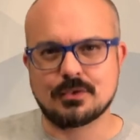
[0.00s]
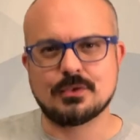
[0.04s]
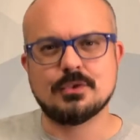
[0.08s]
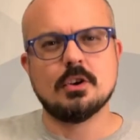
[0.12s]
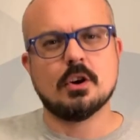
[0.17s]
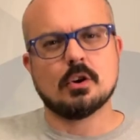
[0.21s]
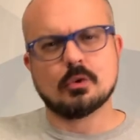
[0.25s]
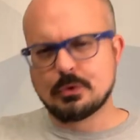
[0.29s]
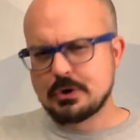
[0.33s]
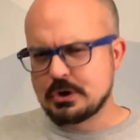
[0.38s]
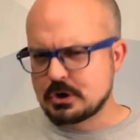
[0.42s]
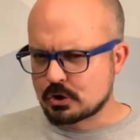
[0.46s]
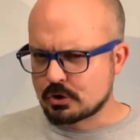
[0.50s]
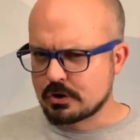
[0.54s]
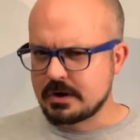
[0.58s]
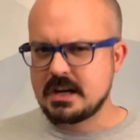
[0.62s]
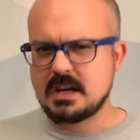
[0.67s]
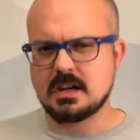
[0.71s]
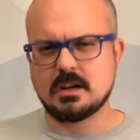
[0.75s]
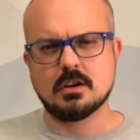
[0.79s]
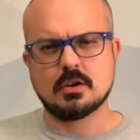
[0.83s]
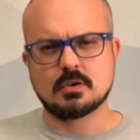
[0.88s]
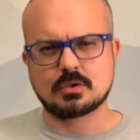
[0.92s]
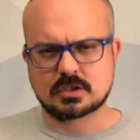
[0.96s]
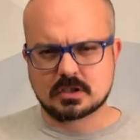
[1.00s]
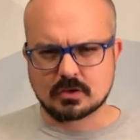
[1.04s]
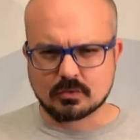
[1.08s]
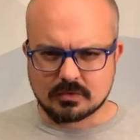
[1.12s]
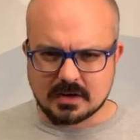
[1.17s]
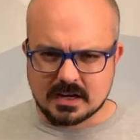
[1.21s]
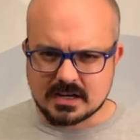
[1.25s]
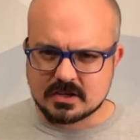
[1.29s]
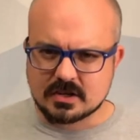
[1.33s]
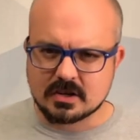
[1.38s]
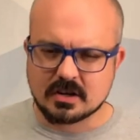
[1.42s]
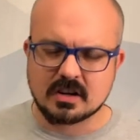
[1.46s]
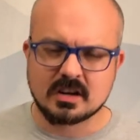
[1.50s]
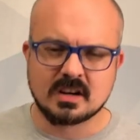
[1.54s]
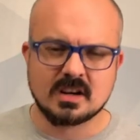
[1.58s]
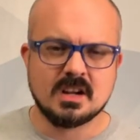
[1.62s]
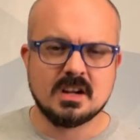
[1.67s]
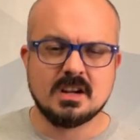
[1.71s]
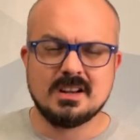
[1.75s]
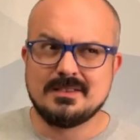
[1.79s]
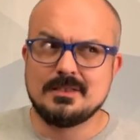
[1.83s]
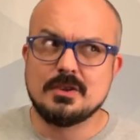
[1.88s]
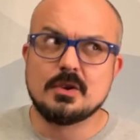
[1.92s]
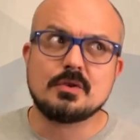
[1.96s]
No retreat, no surrender,
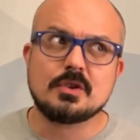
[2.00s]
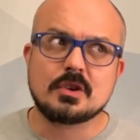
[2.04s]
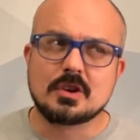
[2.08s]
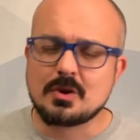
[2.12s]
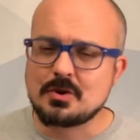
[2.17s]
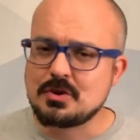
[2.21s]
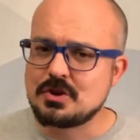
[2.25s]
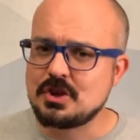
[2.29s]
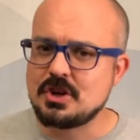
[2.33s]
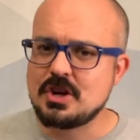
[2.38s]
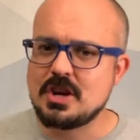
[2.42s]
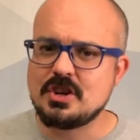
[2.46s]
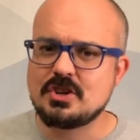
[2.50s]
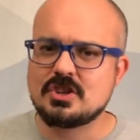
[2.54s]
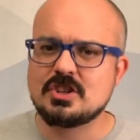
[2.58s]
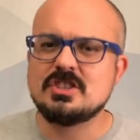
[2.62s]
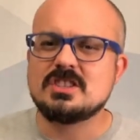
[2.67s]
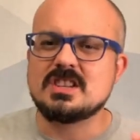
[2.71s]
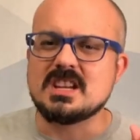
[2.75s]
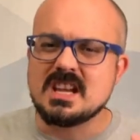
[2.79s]
no negotiations,